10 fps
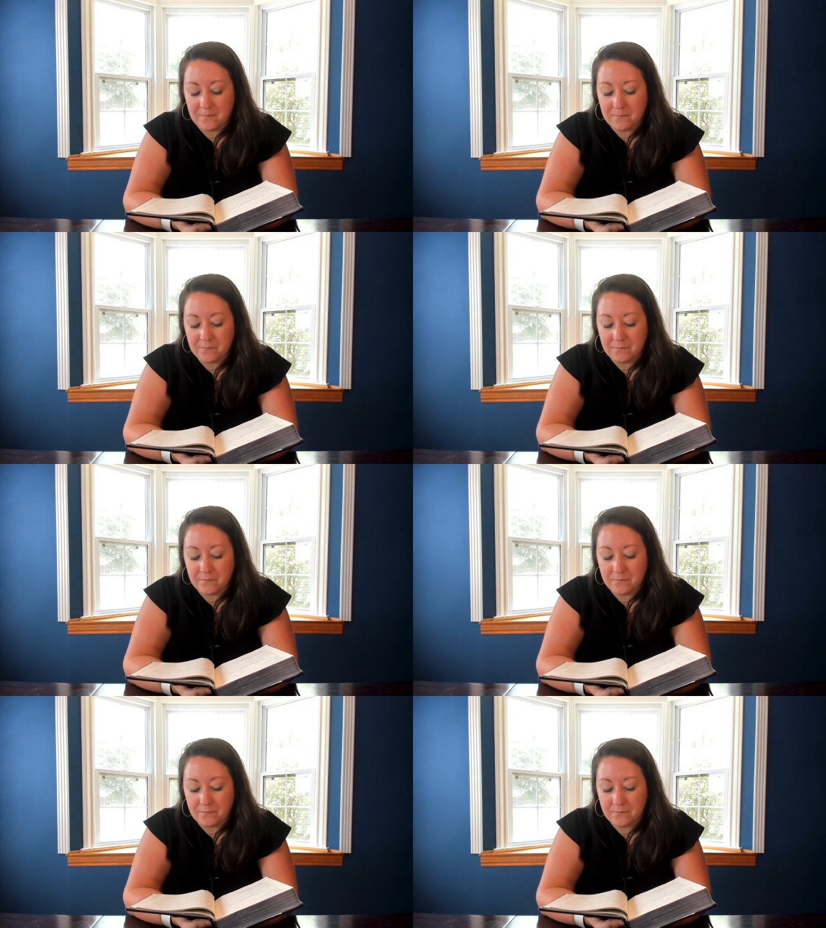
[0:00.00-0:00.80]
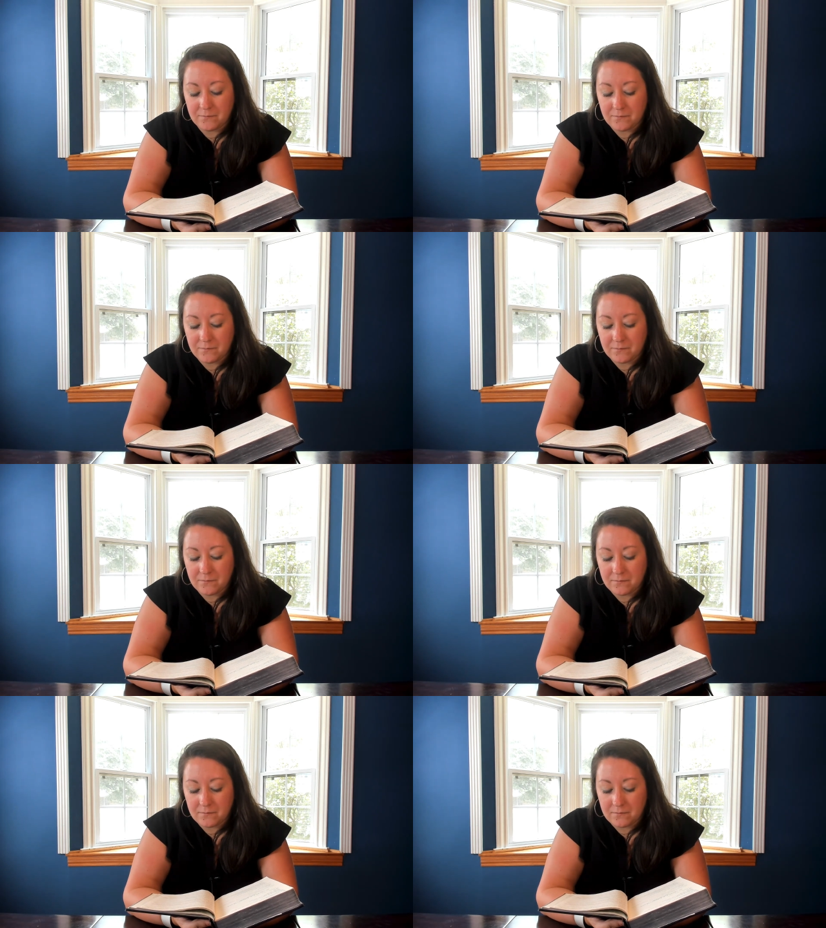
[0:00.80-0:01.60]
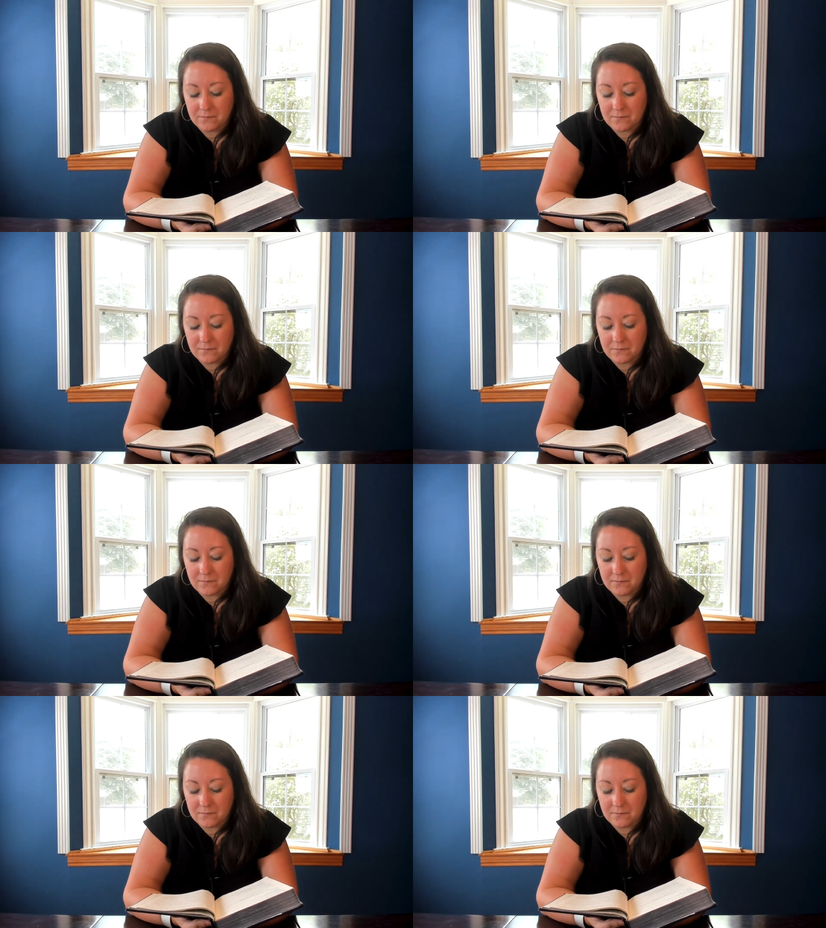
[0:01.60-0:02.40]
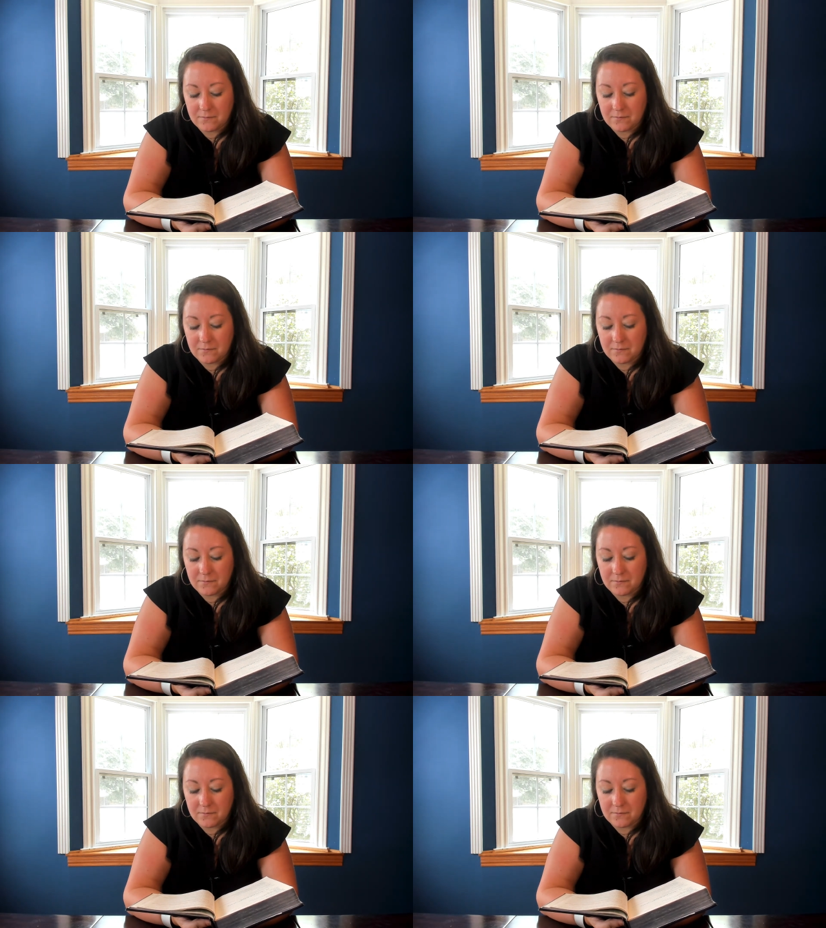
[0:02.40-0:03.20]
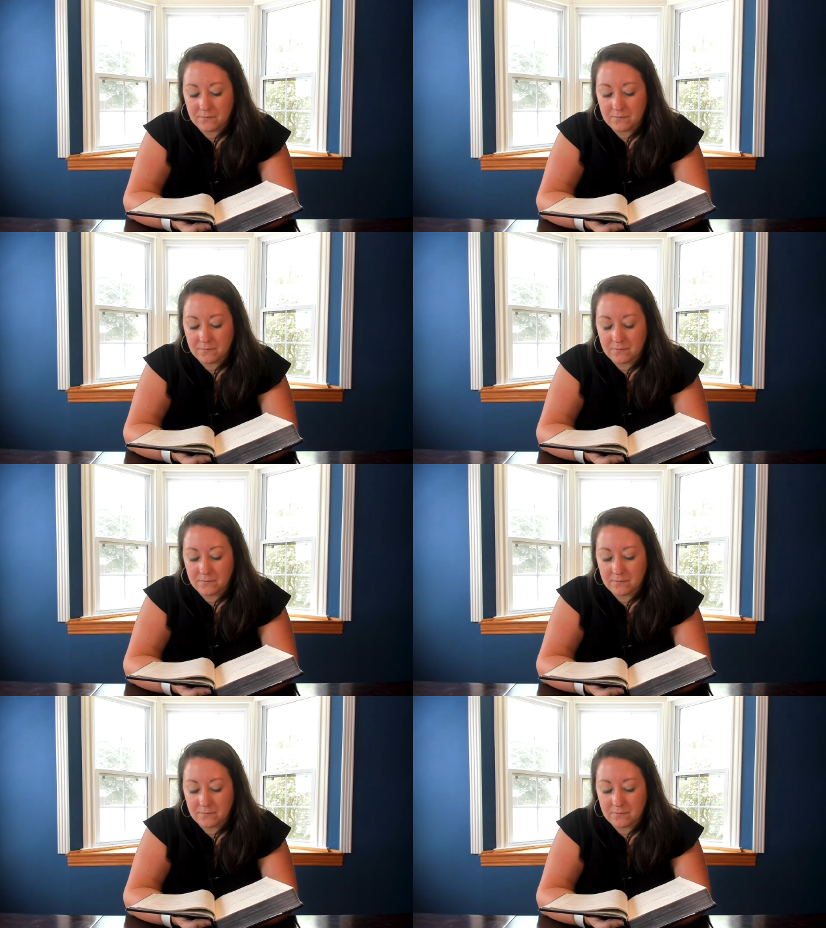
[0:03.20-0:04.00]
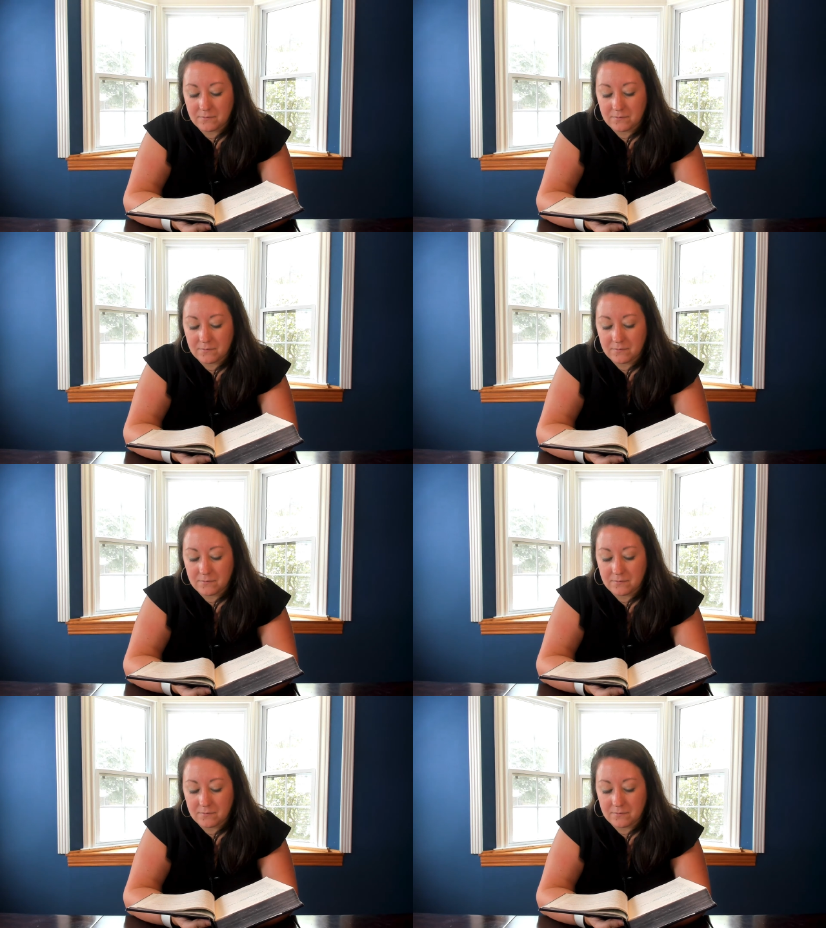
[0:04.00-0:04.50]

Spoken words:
[no speech]